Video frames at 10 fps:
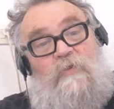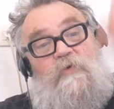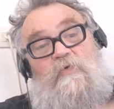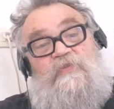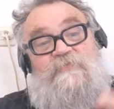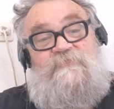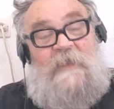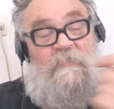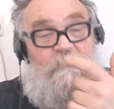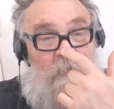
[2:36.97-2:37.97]
the north and
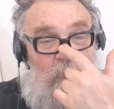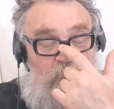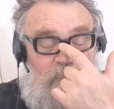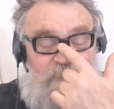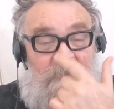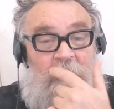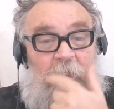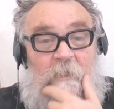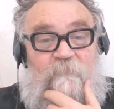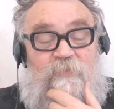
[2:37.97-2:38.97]
south poles
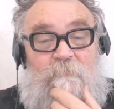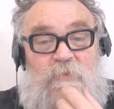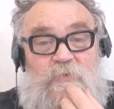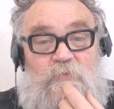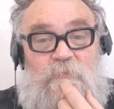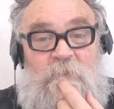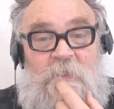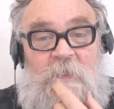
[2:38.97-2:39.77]
of the moon.